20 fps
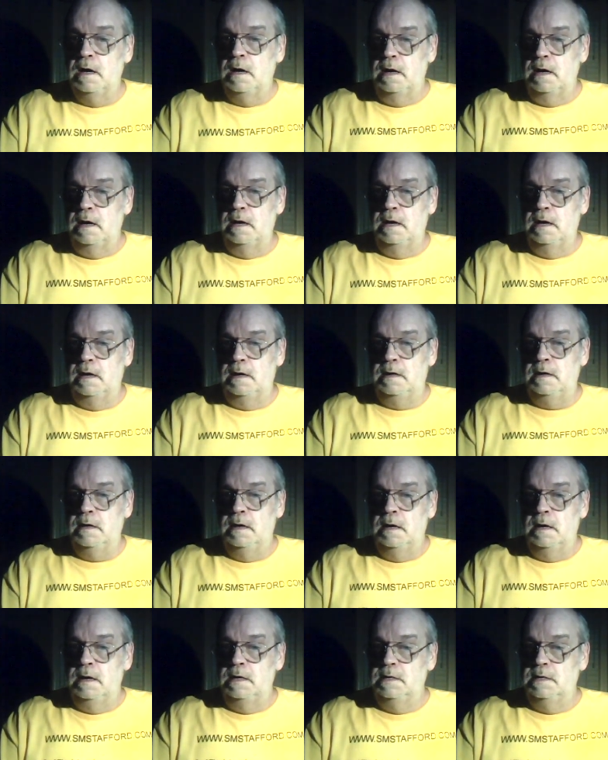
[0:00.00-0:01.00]
And,
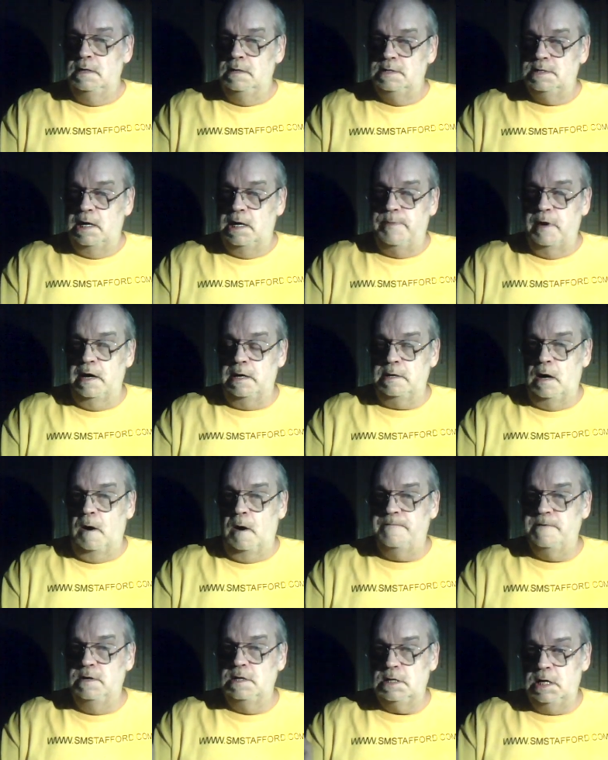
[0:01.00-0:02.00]
and instead of printing
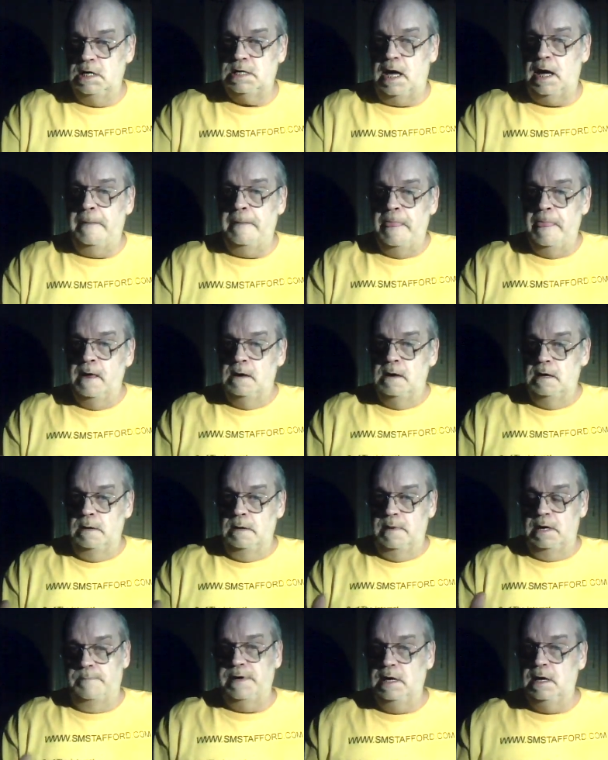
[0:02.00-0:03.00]
it off, you just hit
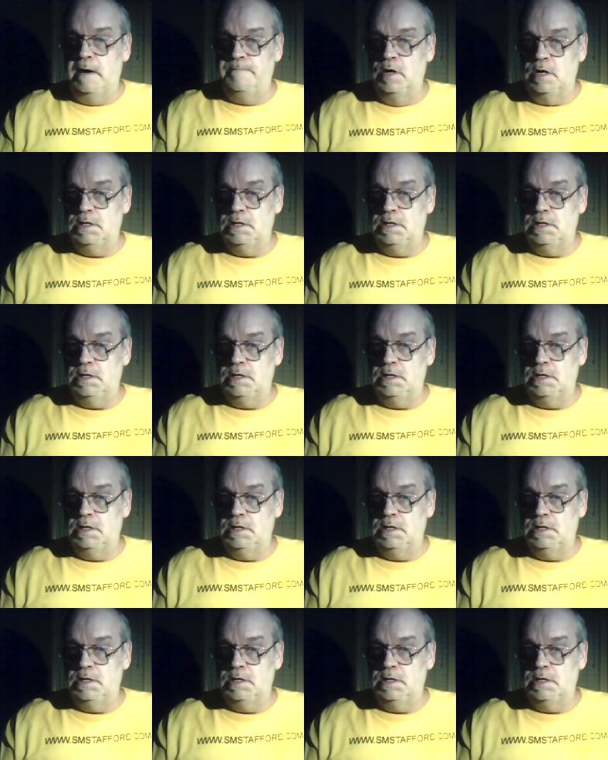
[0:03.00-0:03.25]
that